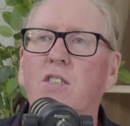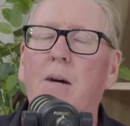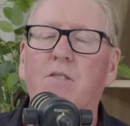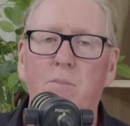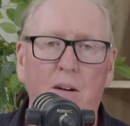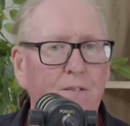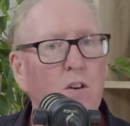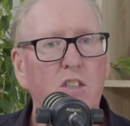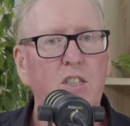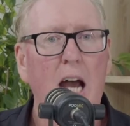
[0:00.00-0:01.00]
after my
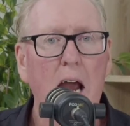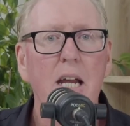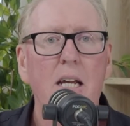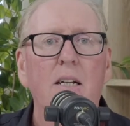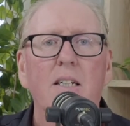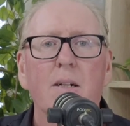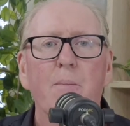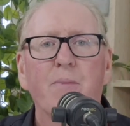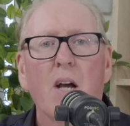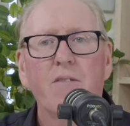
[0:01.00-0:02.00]
first day,
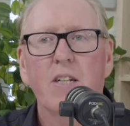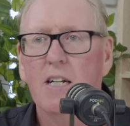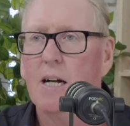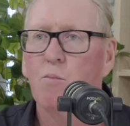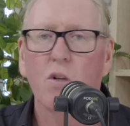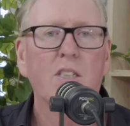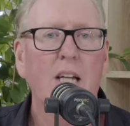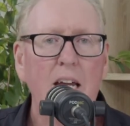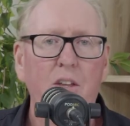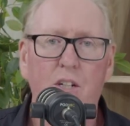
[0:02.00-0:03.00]
I've ended up with
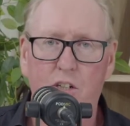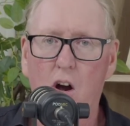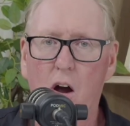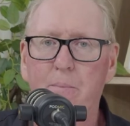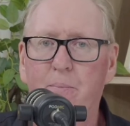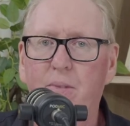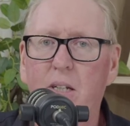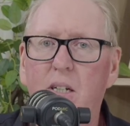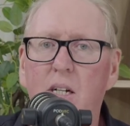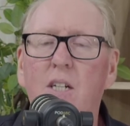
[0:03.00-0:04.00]
take the time
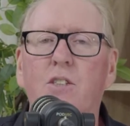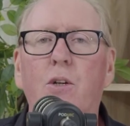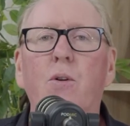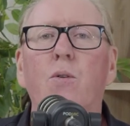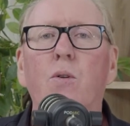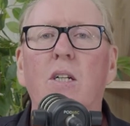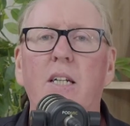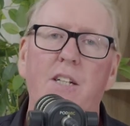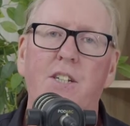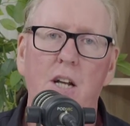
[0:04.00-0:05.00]
to get to